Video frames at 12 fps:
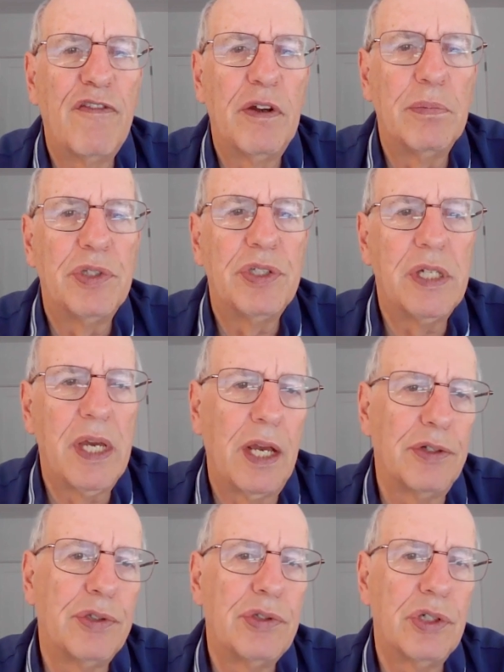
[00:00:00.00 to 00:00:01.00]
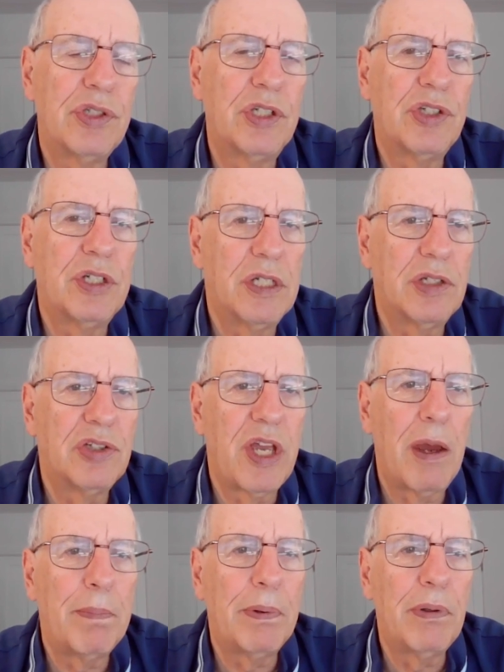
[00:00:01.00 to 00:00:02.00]
FMCS. Just as an
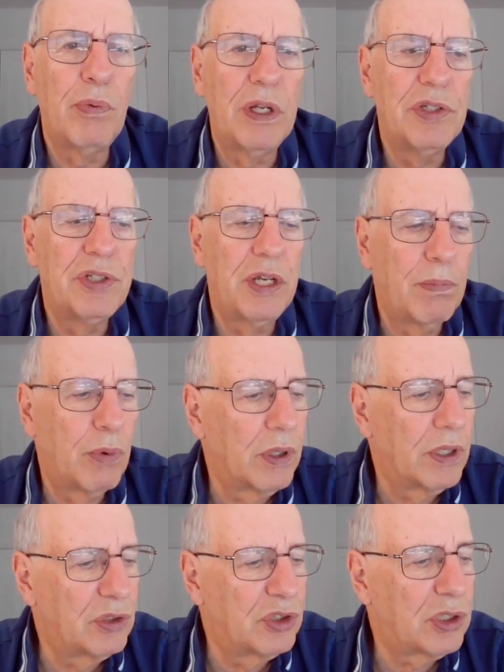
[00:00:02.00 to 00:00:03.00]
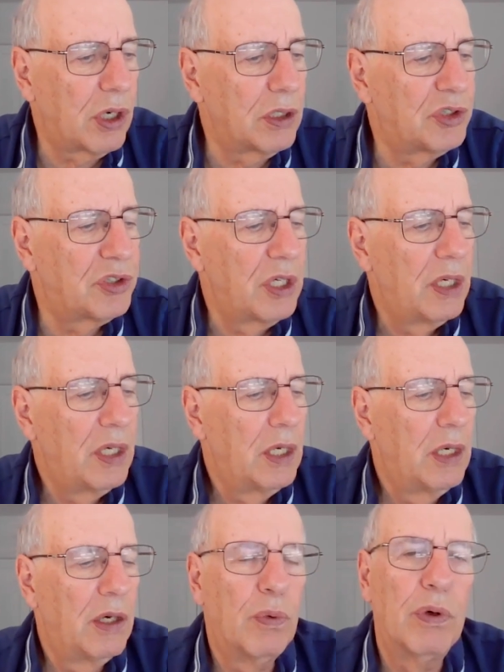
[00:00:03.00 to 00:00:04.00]
example, Wednesday morning starts
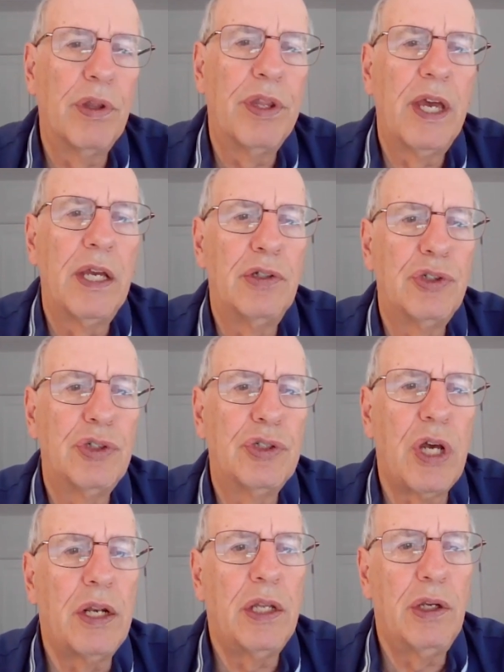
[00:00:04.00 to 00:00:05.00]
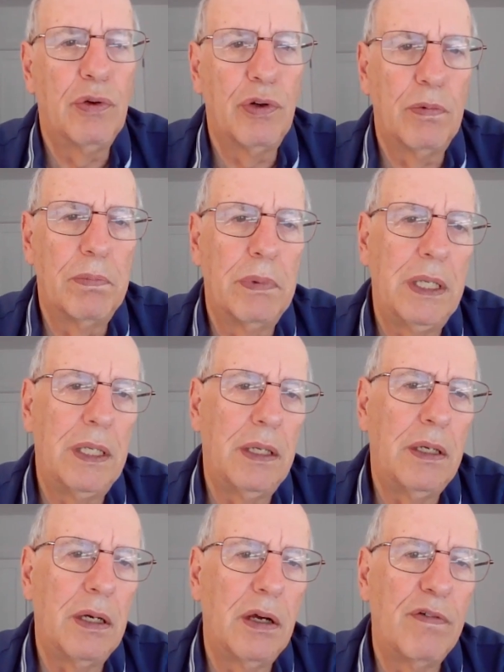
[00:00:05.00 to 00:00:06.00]
with a study group
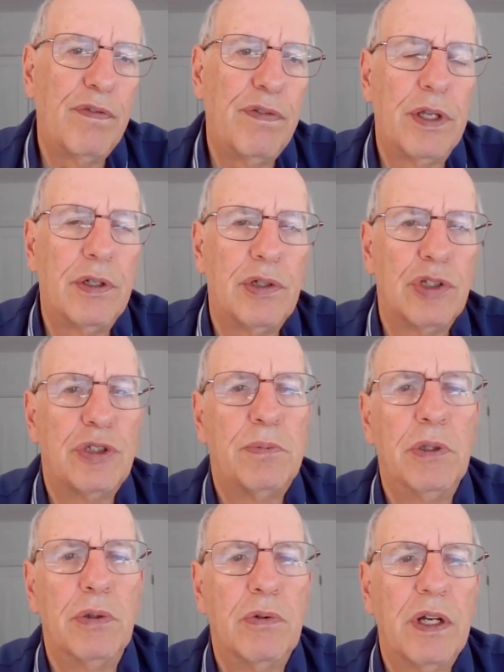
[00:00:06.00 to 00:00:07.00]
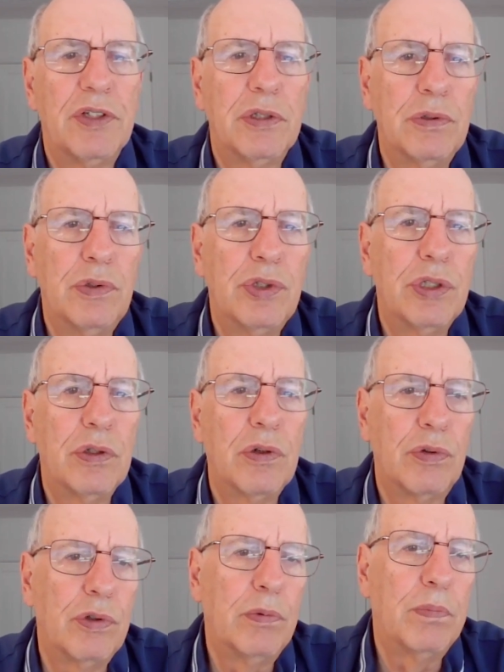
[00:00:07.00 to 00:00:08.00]
meeting of the dispute resolution
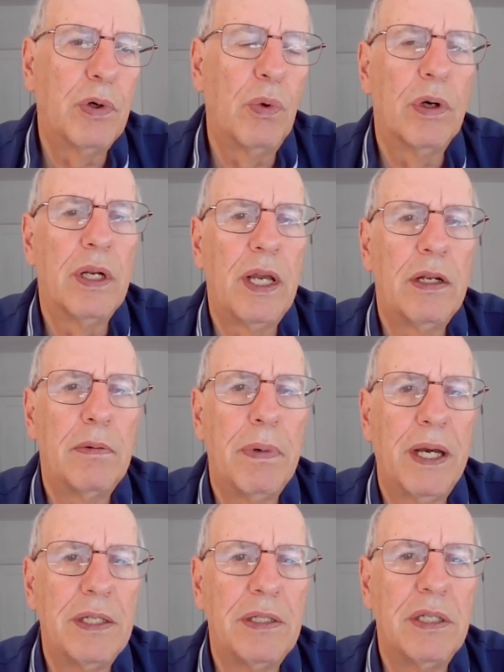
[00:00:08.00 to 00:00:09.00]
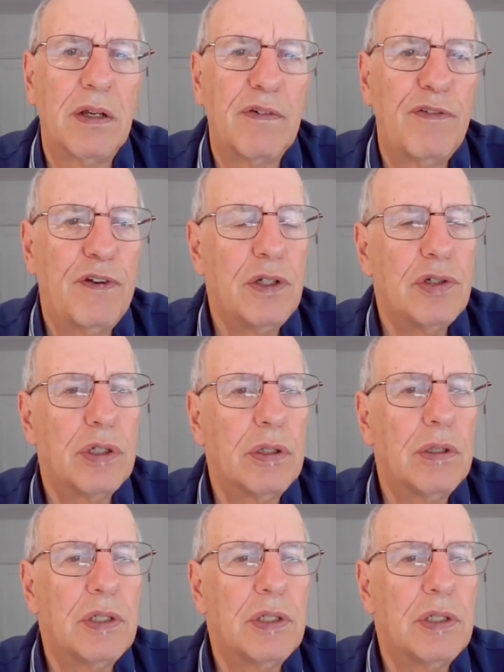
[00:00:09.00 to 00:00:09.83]
group coordinated by Dick Fincher.